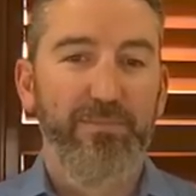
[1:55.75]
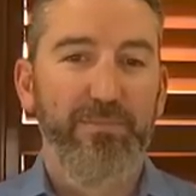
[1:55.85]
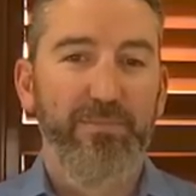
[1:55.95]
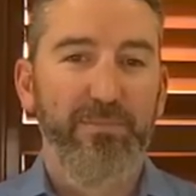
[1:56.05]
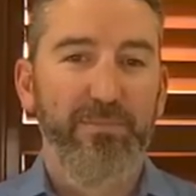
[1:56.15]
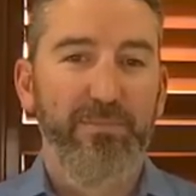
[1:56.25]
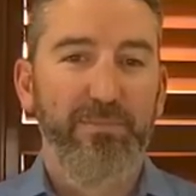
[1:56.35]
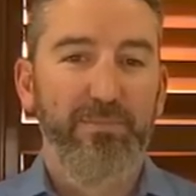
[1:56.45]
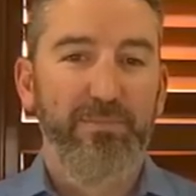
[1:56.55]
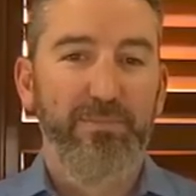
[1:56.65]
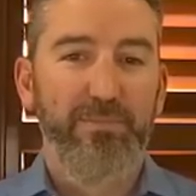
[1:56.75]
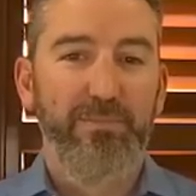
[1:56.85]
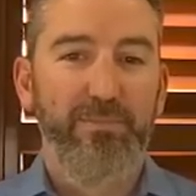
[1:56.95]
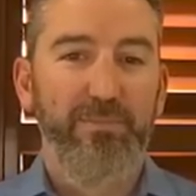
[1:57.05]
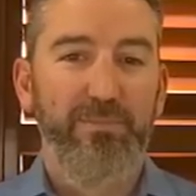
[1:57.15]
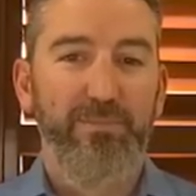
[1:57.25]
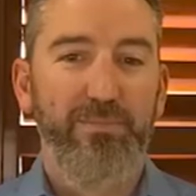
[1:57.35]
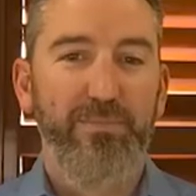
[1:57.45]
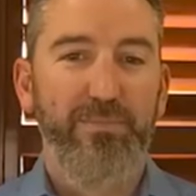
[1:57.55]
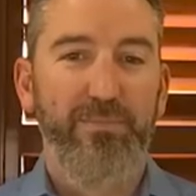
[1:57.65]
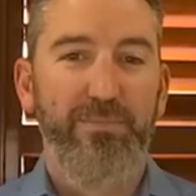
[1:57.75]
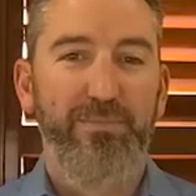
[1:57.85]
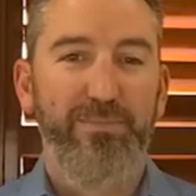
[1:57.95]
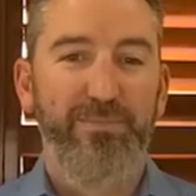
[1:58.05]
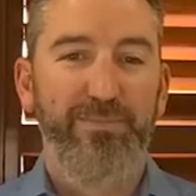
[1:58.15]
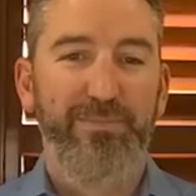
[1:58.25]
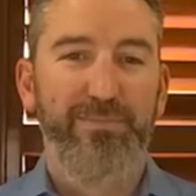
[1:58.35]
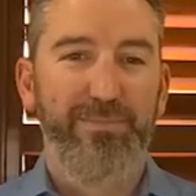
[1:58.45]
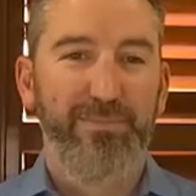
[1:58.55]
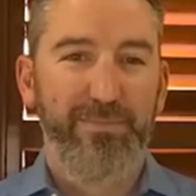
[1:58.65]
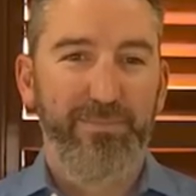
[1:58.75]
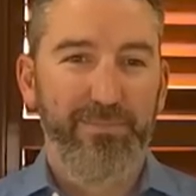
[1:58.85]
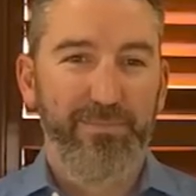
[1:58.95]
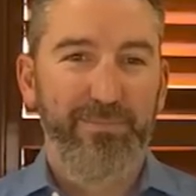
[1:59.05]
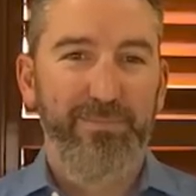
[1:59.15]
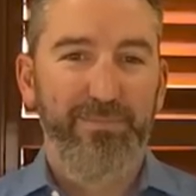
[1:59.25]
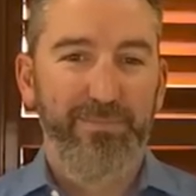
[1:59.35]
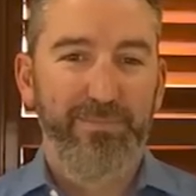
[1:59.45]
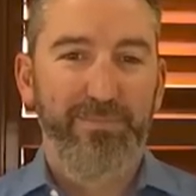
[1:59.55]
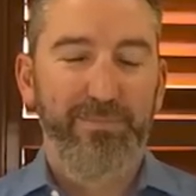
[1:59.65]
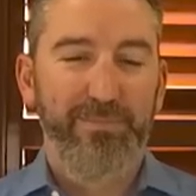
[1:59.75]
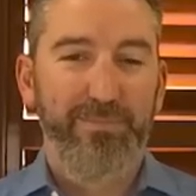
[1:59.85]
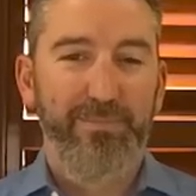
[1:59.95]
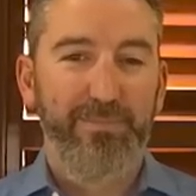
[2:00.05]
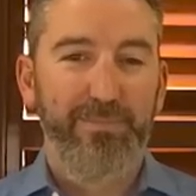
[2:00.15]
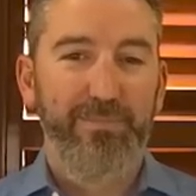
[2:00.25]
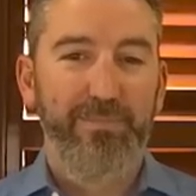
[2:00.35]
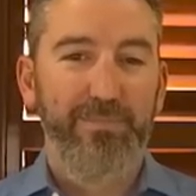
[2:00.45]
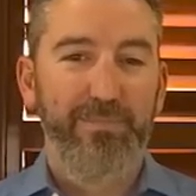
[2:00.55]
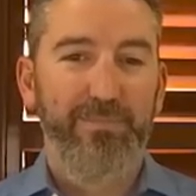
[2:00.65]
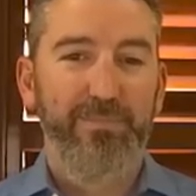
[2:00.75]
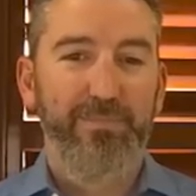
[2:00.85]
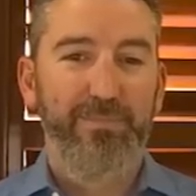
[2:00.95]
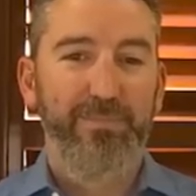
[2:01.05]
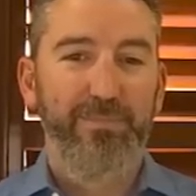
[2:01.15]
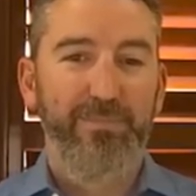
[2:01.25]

[no speech]